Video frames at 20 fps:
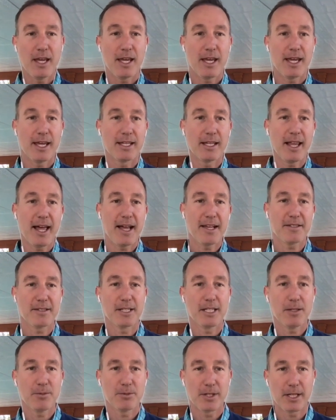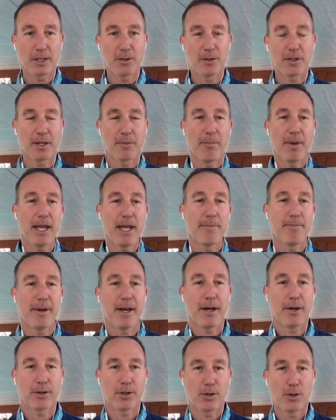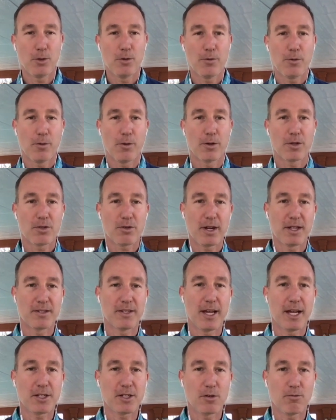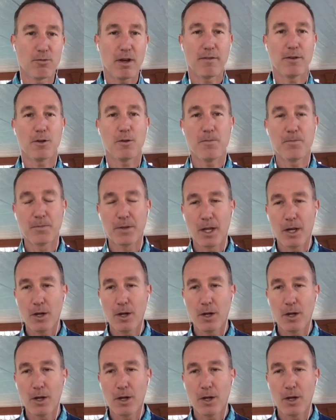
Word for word: And lastly, take a look at PayPal Q4 transaction revenue.